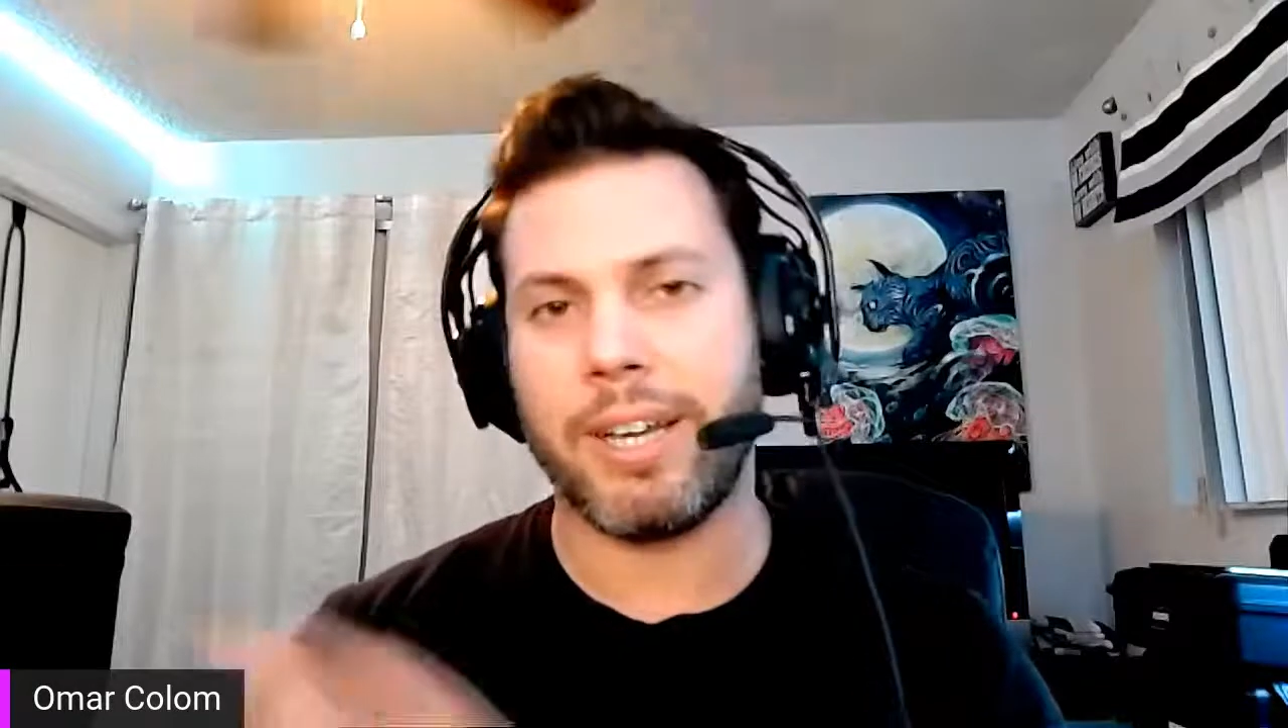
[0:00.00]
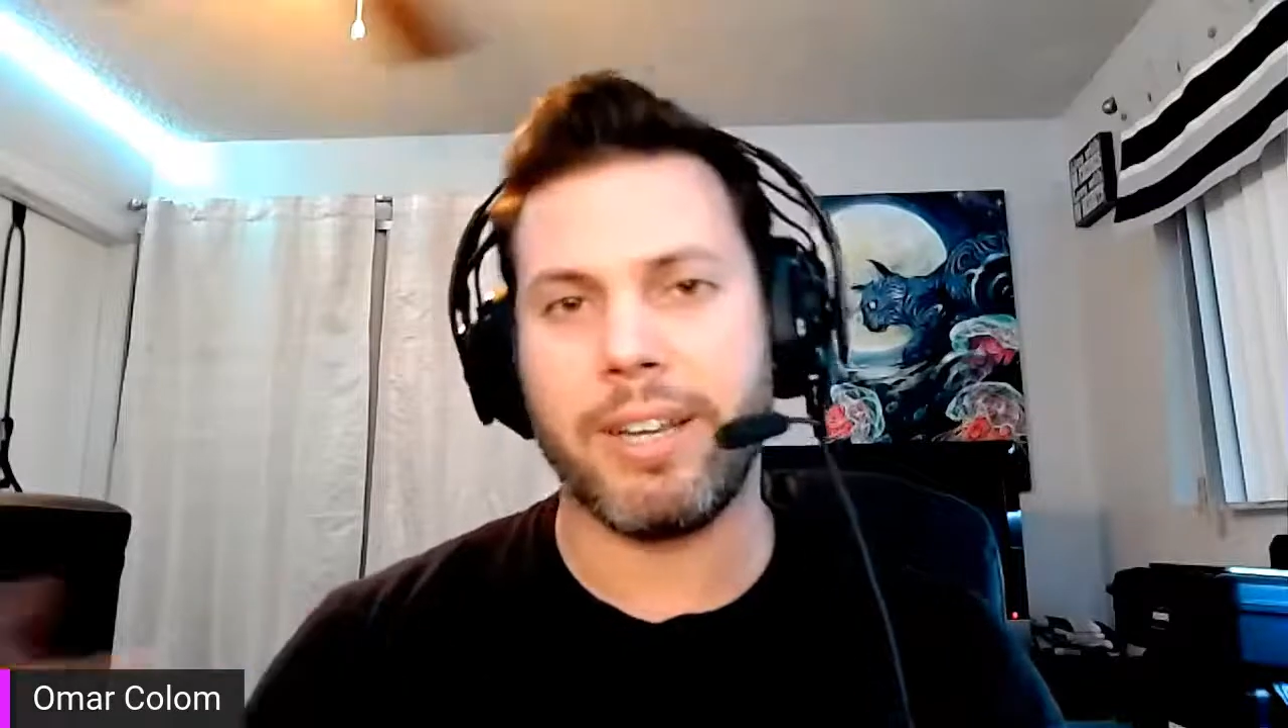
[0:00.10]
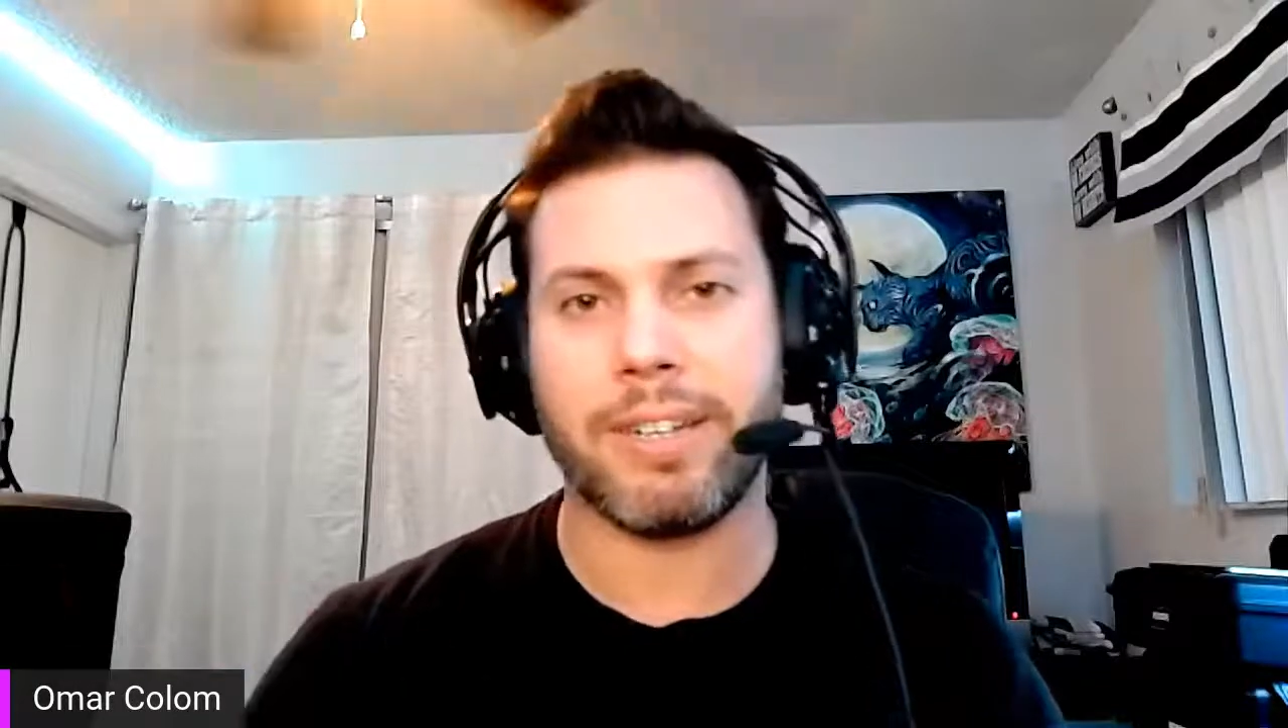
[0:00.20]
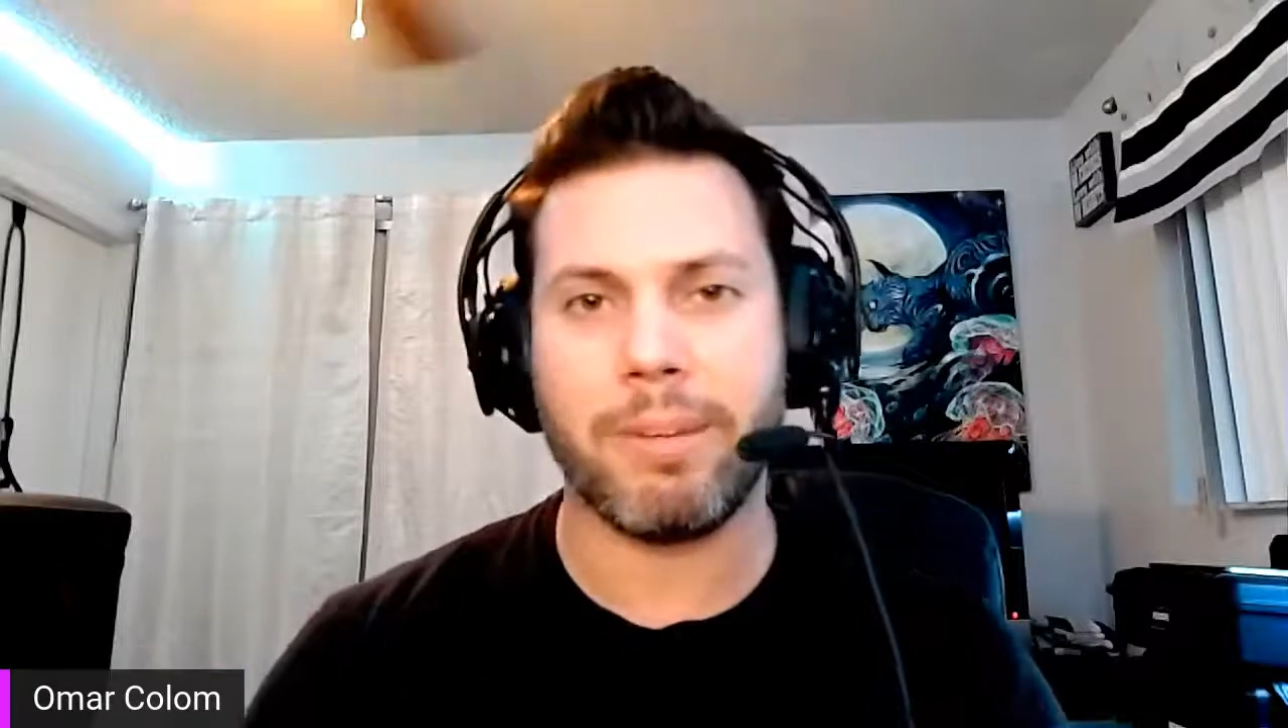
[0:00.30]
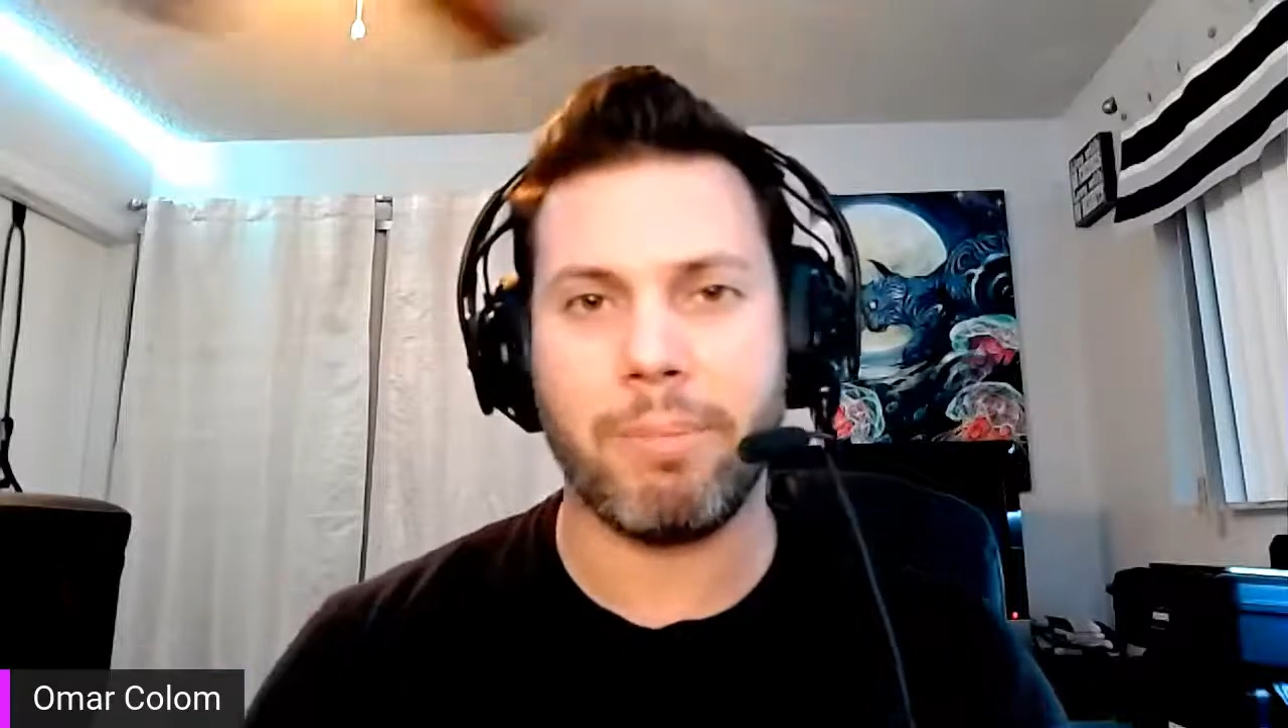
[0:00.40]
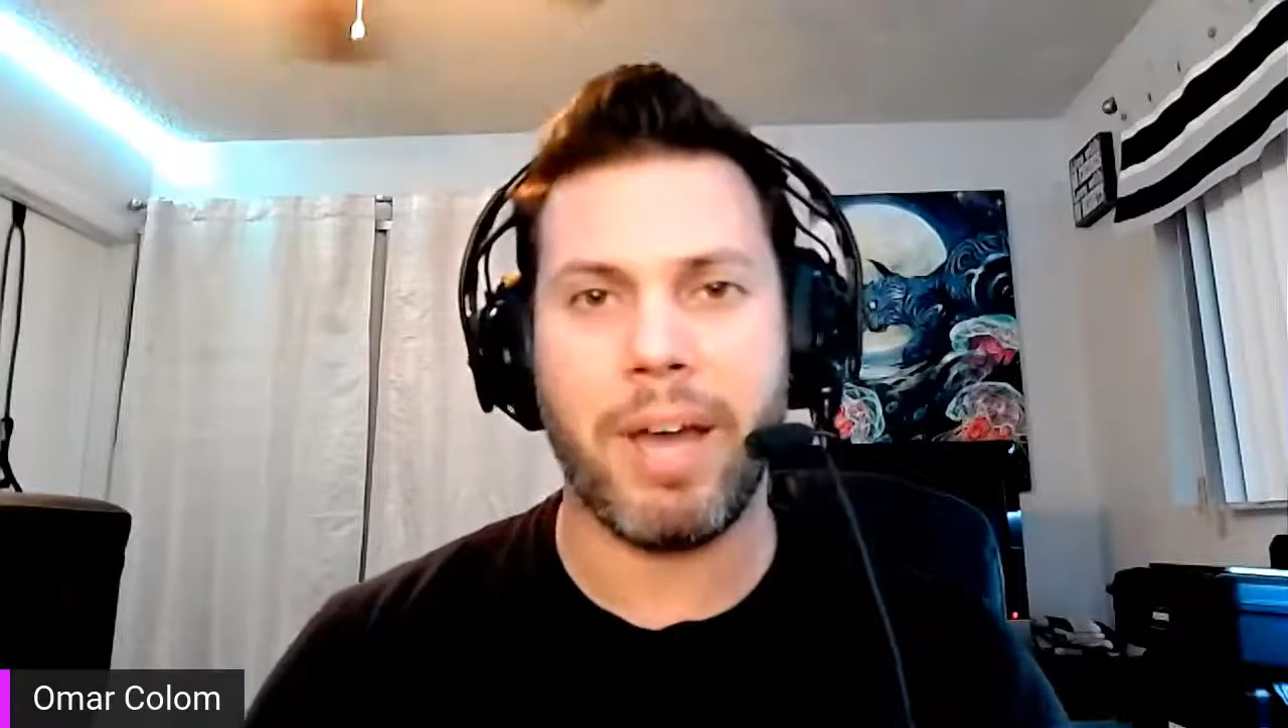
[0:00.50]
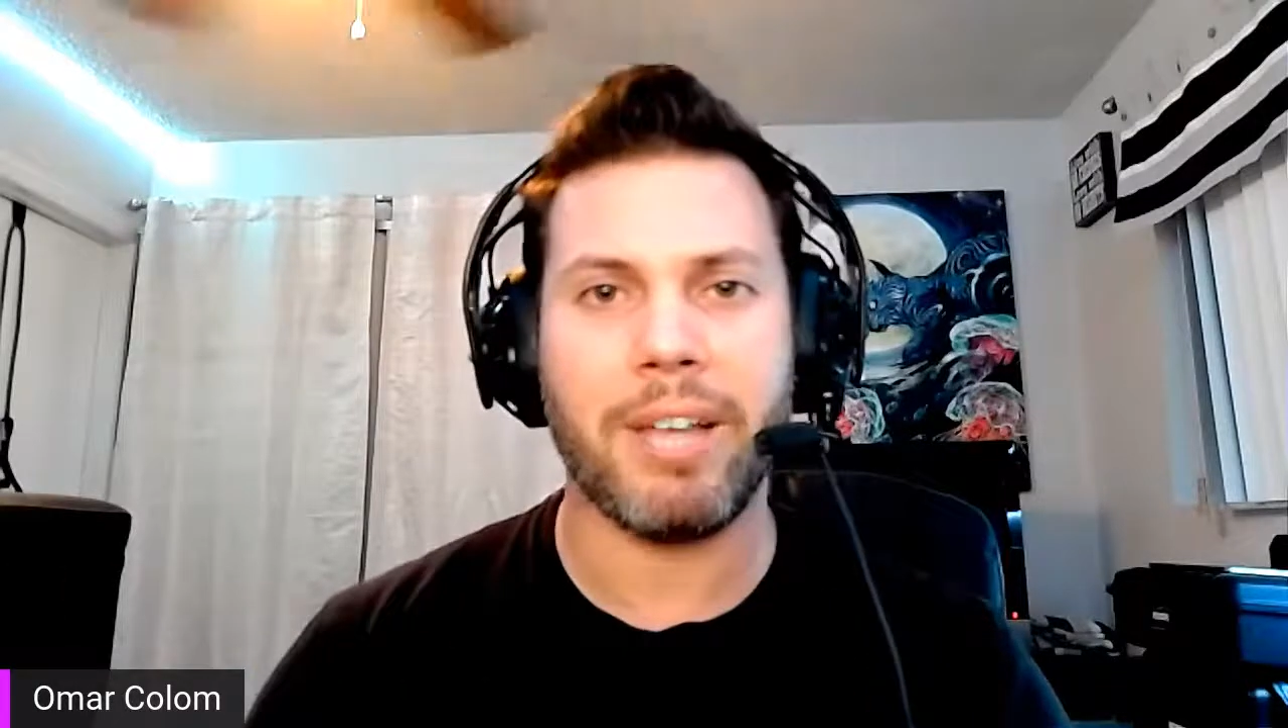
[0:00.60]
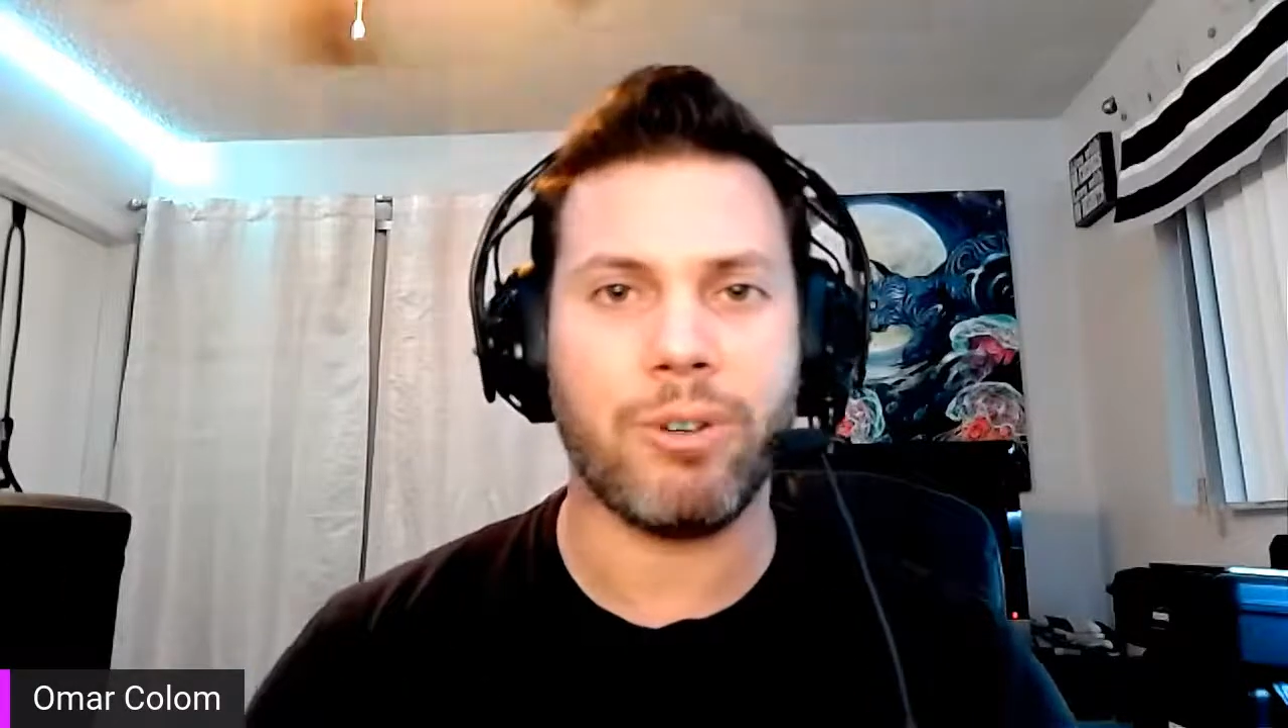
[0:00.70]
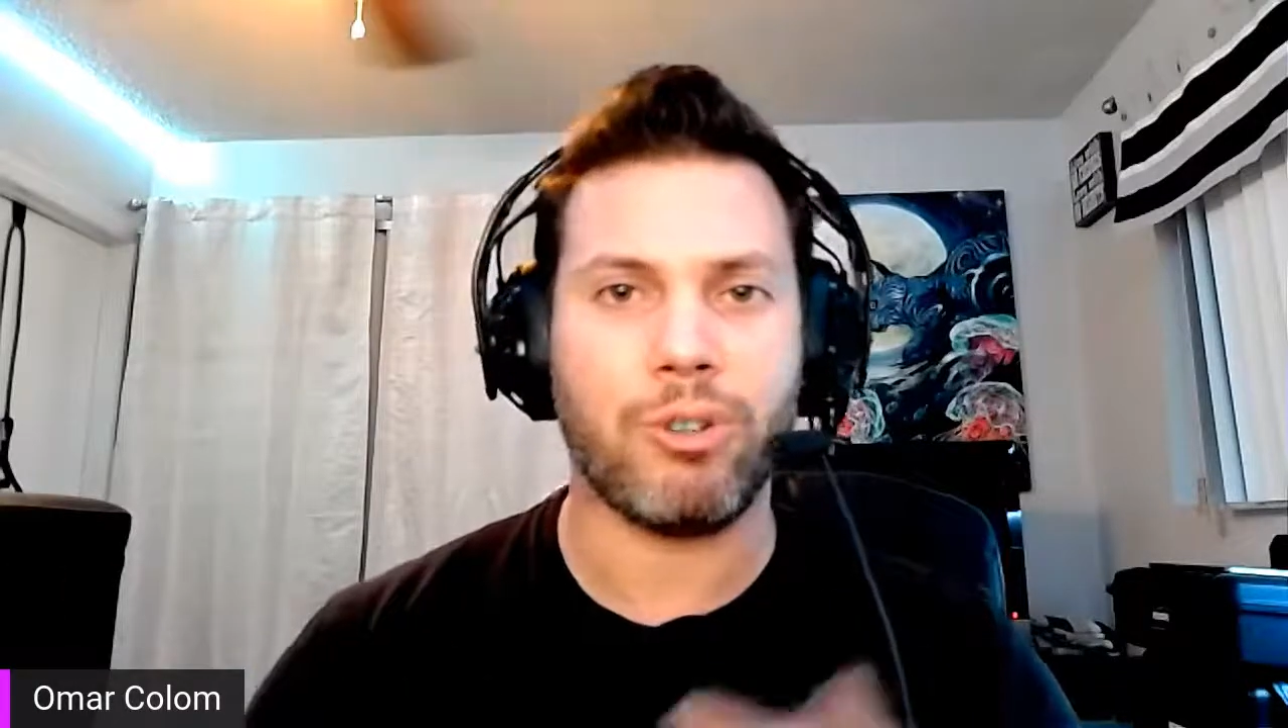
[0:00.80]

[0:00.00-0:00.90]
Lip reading: and Companion,